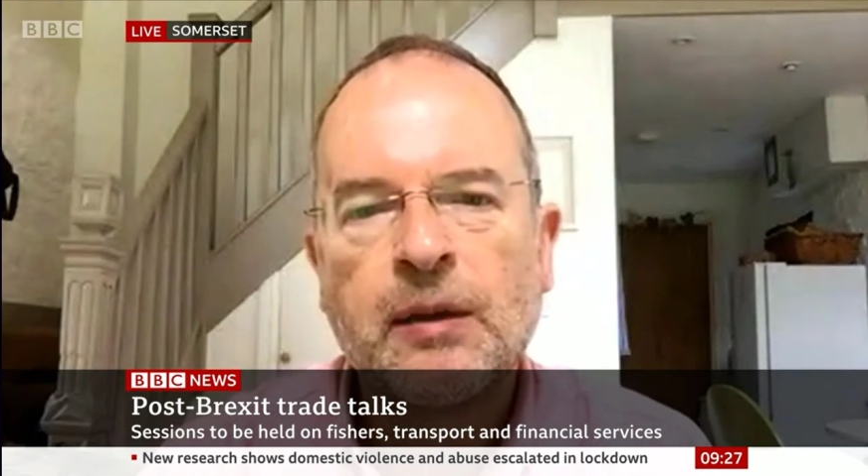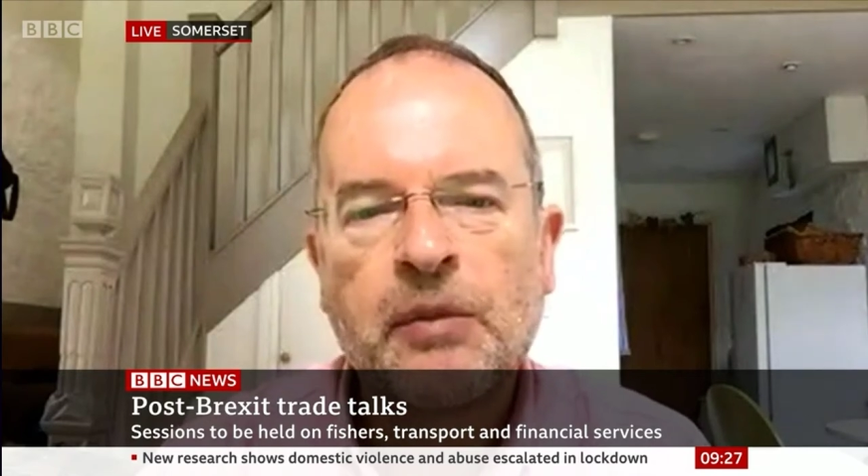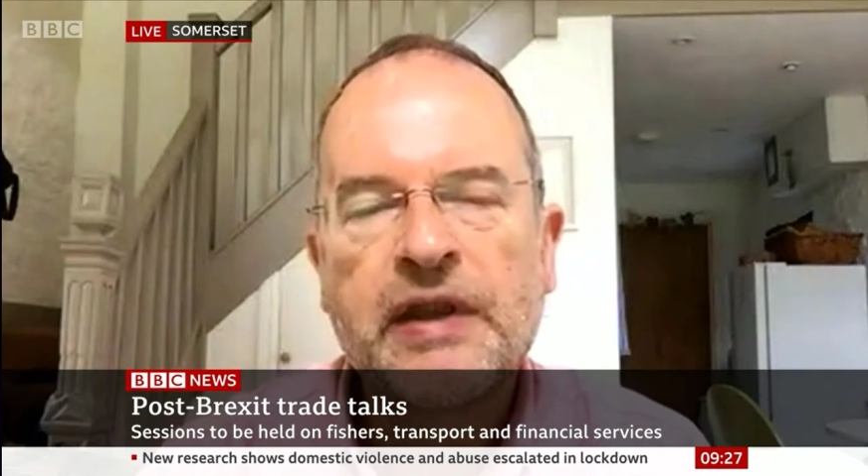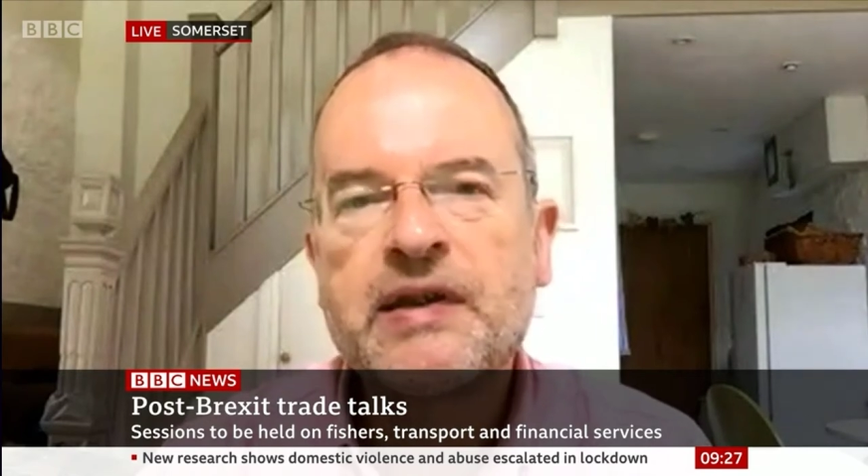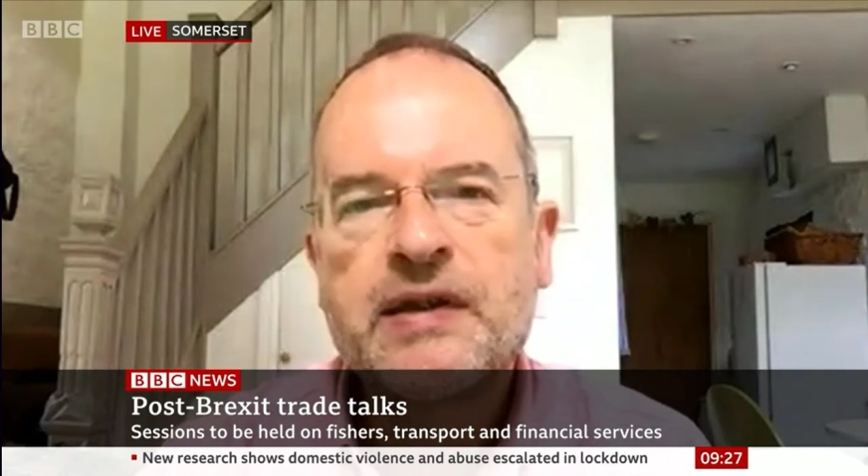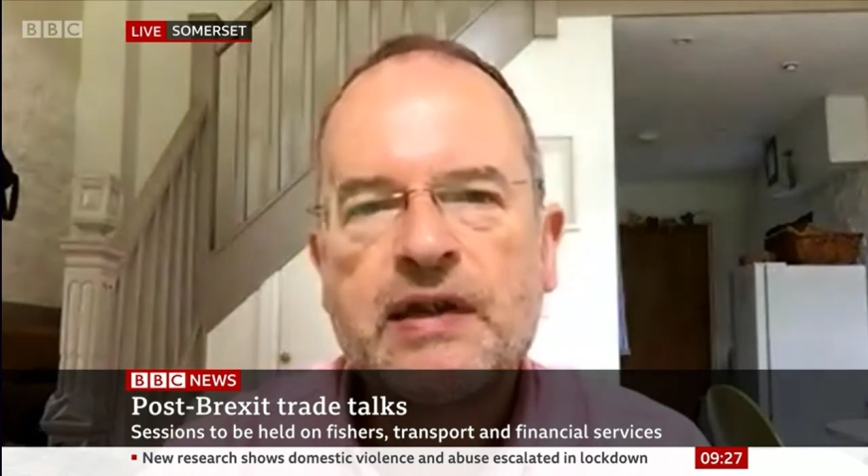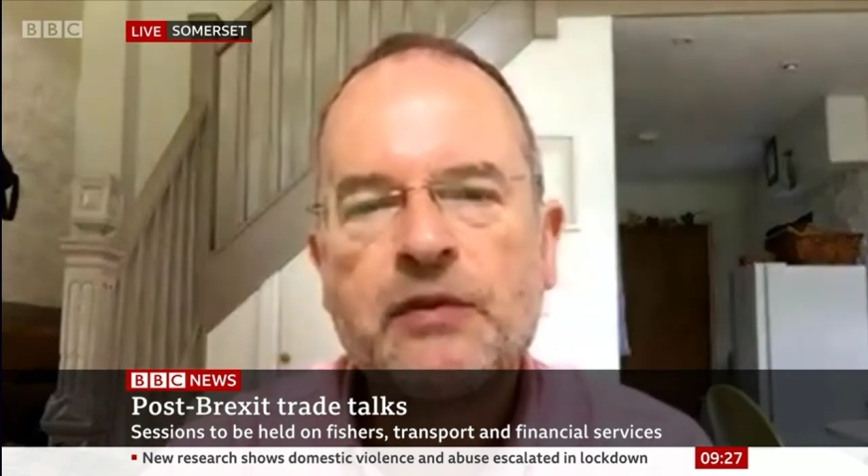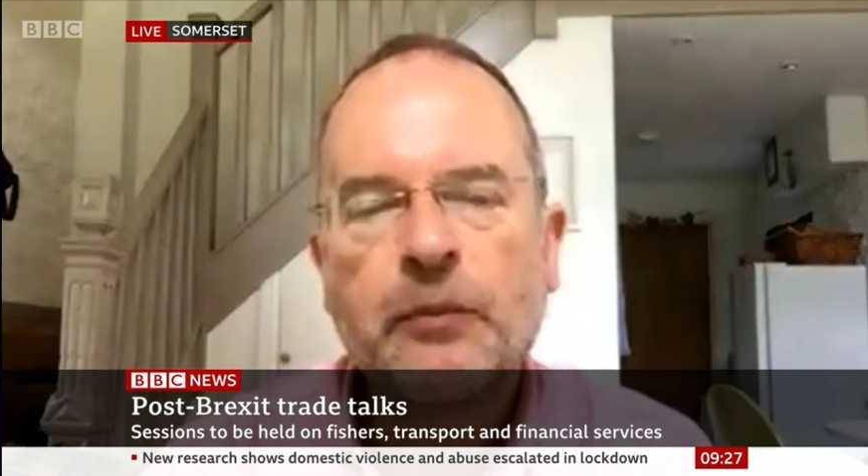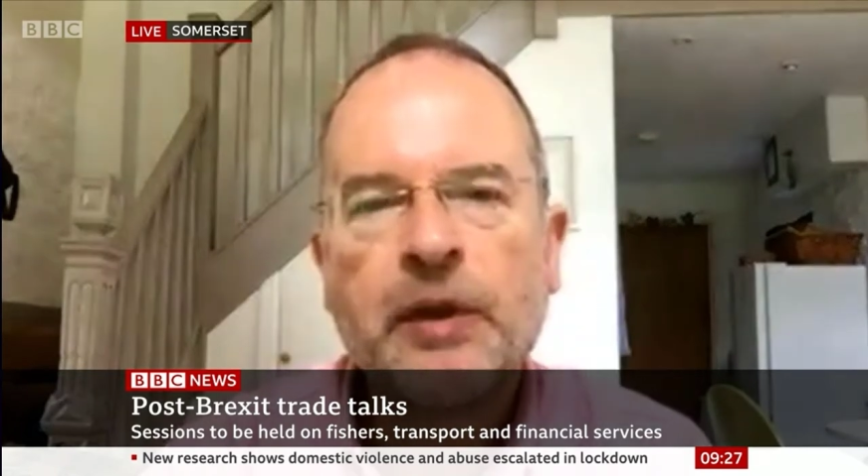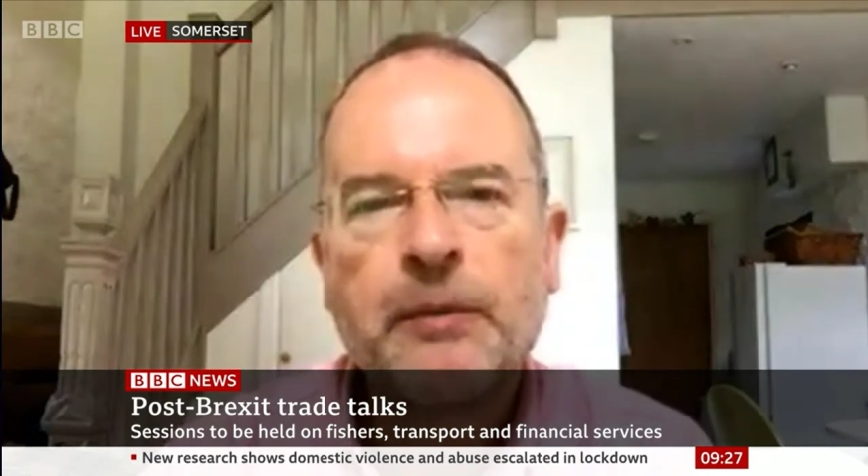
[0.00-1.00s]
but there doesn't seem
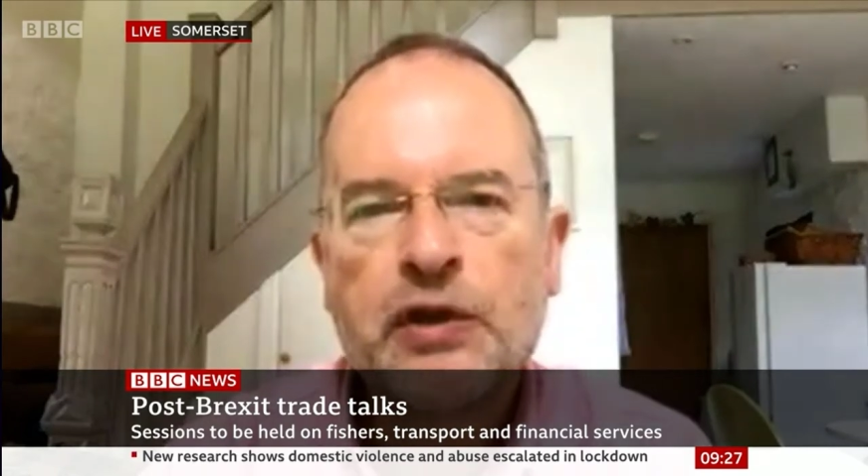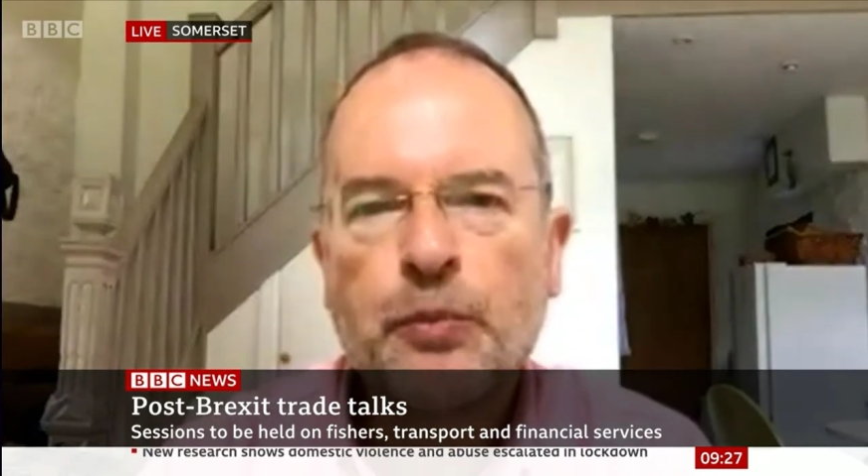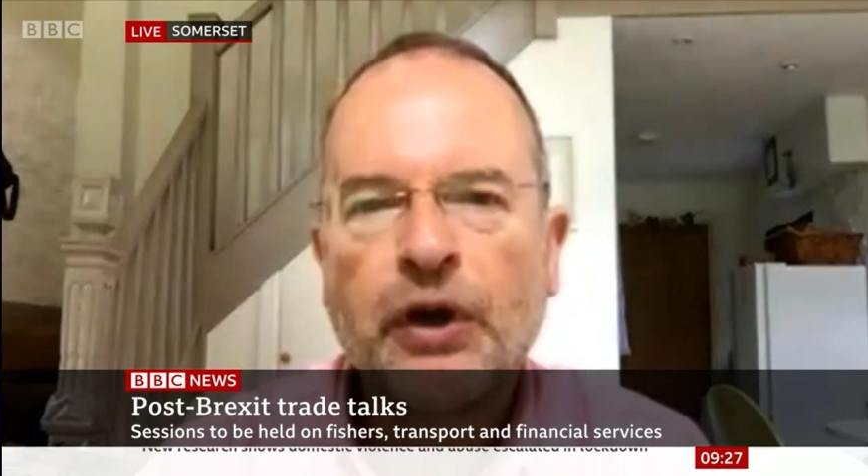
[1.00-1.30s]
to have been much